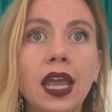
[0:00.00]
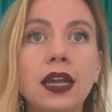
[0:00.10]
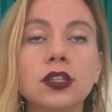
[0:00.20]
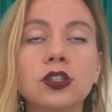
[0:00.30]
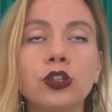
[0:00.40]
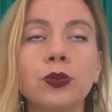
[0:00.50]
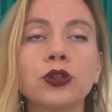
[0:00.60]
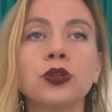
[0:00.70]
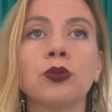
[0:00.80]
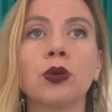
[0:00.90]
it's
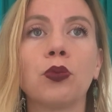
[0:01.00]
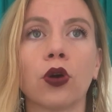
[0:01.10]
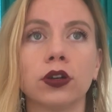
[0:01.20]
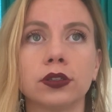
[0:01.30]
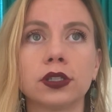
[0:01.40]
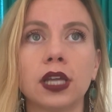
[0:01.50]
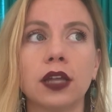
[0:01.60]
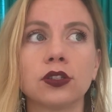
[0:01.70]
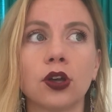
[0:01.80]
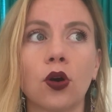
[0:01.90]
super, super important.
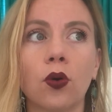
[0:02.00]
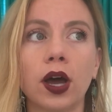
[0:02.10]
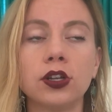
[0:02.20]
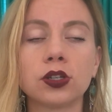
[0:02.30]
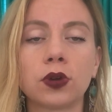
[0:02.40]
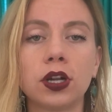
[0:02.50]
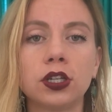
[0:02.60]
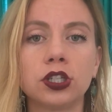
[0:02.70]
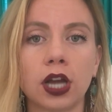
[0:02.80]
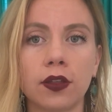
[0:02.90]
And so I just wanted
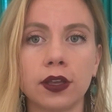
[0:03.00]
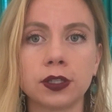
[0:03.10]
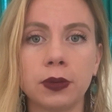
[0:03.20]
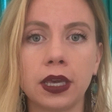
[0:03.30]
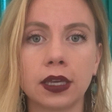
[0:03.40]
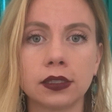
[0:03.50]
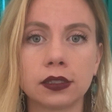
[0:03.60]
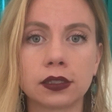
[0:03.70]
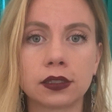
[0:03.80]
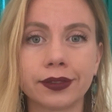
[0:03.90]
to share this
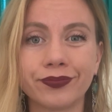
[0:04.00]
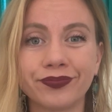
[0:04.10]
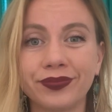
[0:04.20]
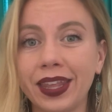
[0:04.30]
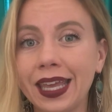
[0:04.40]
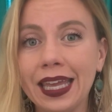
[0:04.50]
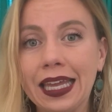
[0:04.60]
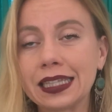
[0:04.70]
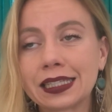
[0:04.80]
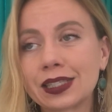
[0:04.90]
because
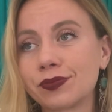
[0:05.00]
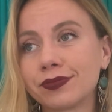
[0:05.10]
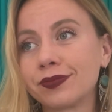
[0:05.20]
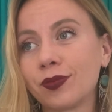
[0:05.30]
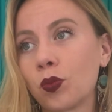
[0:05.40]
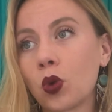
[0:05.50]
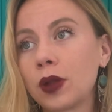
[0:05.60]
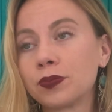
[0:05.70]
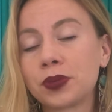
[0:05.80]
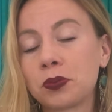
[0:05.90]
it's
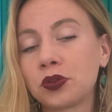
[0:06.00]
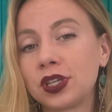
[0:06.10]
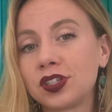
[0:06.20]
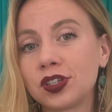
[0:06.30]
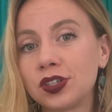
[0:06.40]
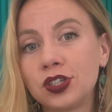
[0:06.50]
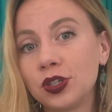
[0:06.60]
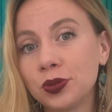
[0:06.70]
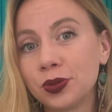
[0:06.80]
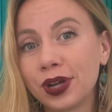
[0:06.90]
what people need to
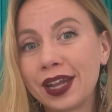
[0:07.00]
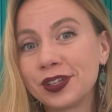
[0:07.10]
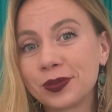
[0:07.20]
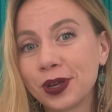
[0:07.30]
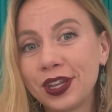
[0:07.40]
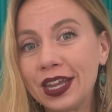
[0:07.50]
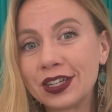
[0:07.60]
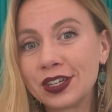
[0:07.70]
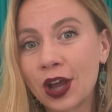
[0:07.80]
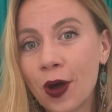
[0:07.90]
do, and it's what you need
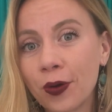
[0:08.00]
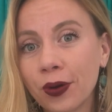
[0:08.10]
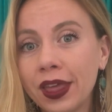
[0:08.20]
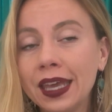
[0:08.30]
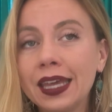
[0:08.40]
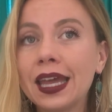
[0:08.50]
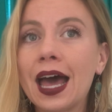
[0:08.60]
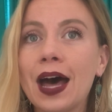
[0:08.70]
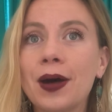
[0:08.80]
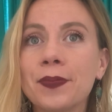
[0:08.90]
to know.
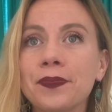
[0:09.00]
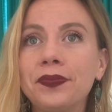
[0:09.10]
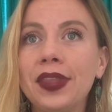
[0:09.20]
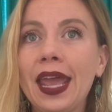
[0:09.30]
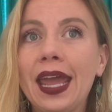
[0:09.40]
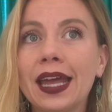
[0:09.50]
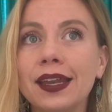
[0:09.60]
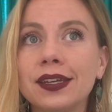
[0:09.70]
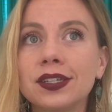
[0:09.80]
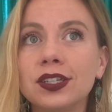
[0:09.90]

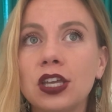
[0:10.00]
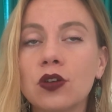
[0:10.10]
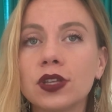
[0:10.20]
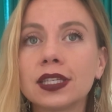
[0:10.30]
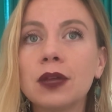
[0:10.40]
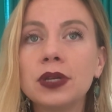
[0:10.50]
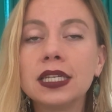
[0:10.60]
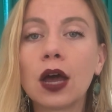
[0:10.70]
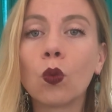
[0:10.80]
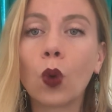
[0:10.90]
And you know, this can be
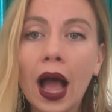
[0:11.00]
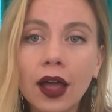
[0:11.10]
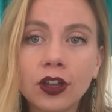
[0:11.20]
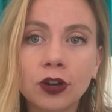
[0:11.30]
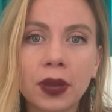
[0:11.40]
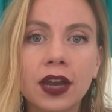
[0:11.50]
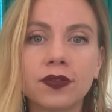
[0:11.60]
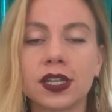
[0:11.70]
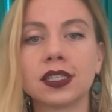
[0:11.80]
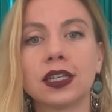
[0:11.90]
done while you're
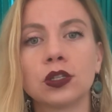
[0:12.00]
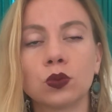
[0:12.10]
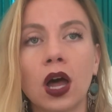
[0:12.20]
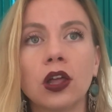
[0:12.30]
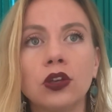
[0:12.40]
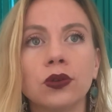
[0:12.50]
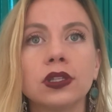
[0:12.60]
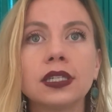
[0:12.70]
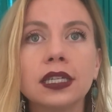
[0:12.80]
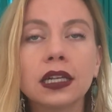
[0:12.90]
manifesting as well. You can
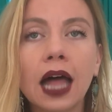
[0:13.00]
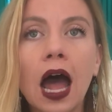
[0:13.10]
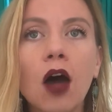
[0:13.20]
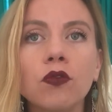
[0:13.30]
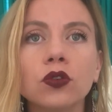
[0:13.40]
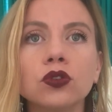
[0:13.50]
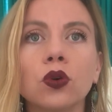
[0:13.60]
still have those